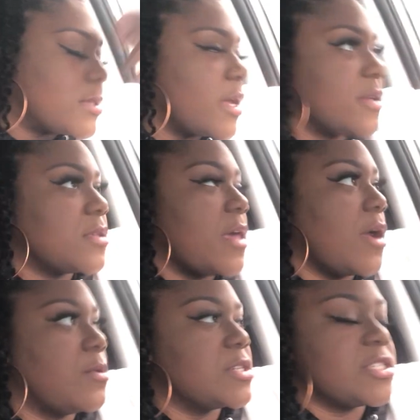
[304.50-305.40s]
that's to answer
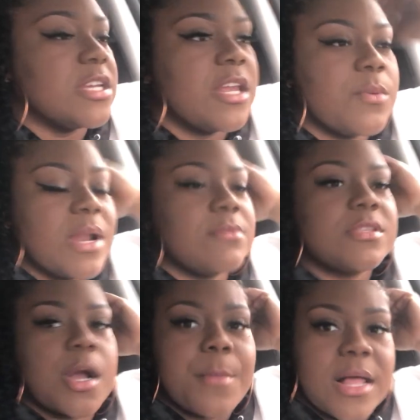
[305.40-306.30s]
that question. And then when I
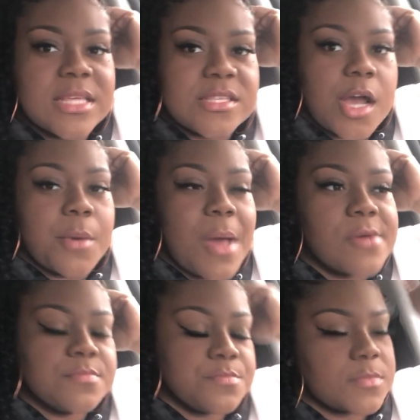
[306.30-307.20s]
was talking about, let's talk
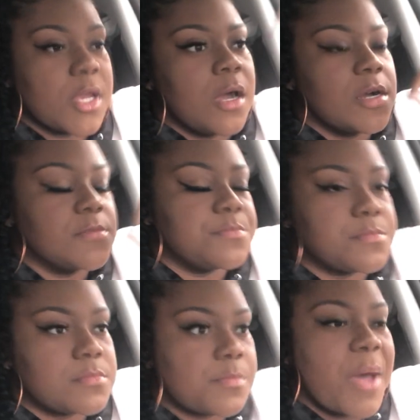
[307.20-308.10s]
about
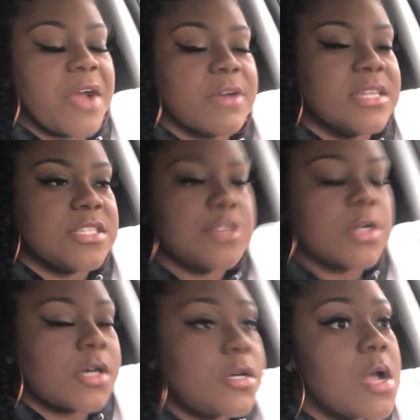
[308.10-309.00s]
Powerade
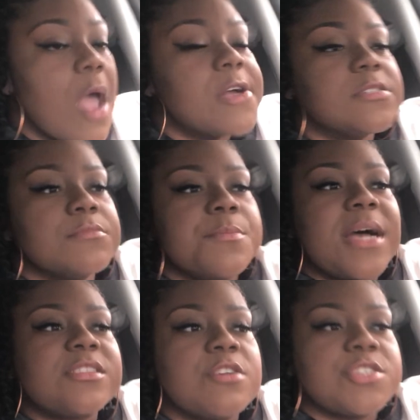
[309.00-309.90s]
Zero.
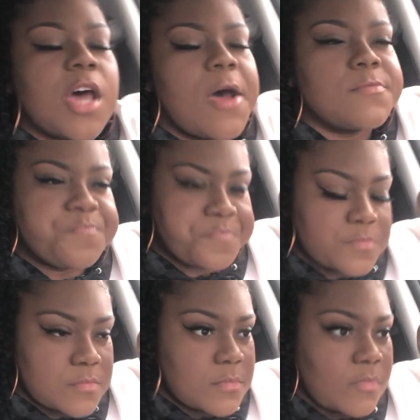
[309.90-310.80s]
Remember I told y'all
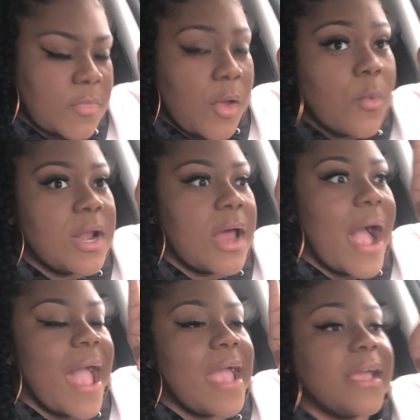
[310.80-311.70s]
when
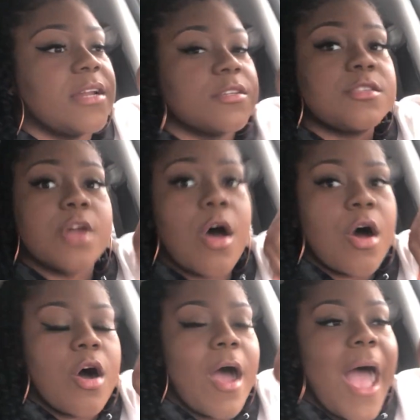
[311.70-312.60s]
I had hit a
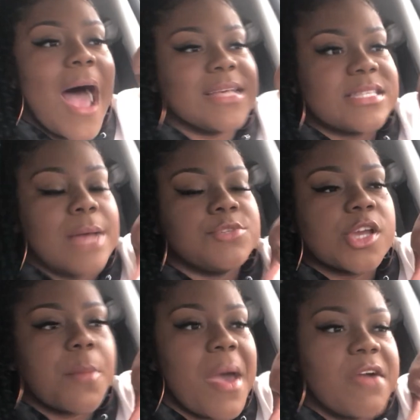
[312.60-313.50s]
stall, I stopped
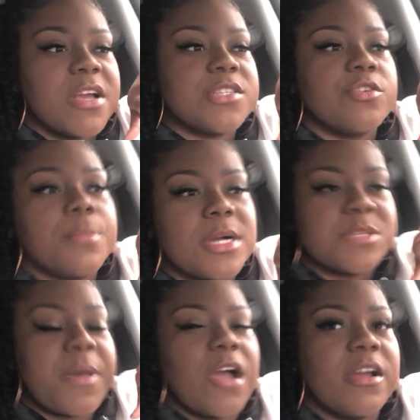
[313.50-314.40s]
drinking Powerade Zero,
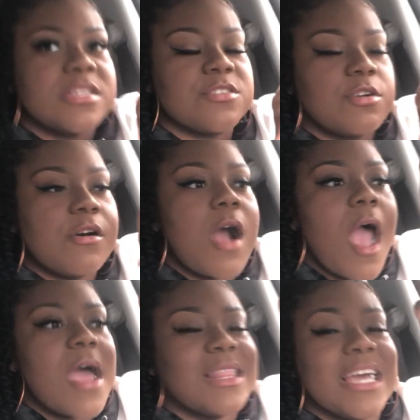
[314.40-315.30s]
because Powerade Zero,
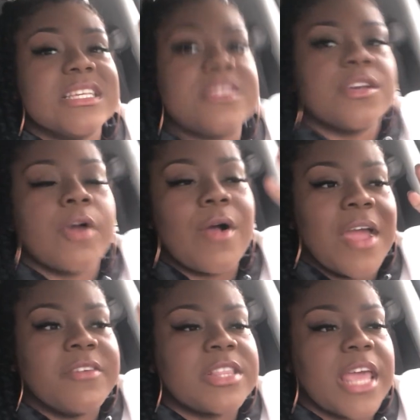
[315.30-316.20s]
like, it's zero
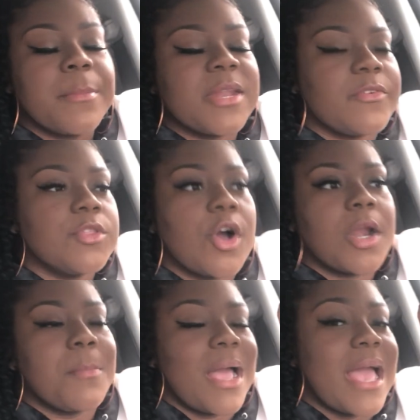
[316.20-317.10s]
everything, but if you look
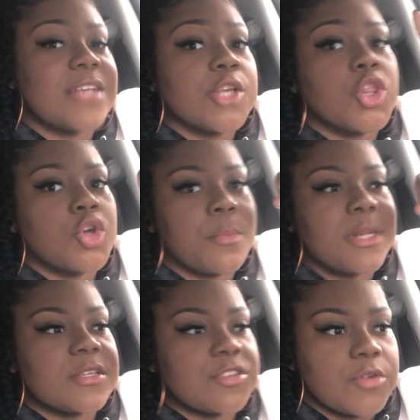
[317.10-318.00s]
on the back, it has a little
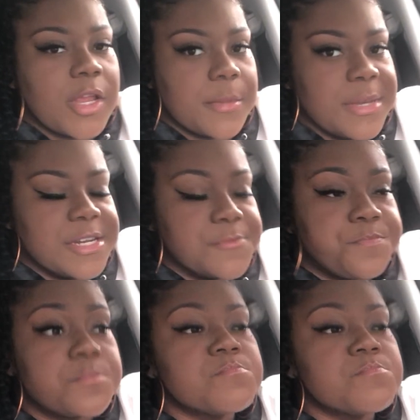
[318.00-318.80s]
bit of sodium in it.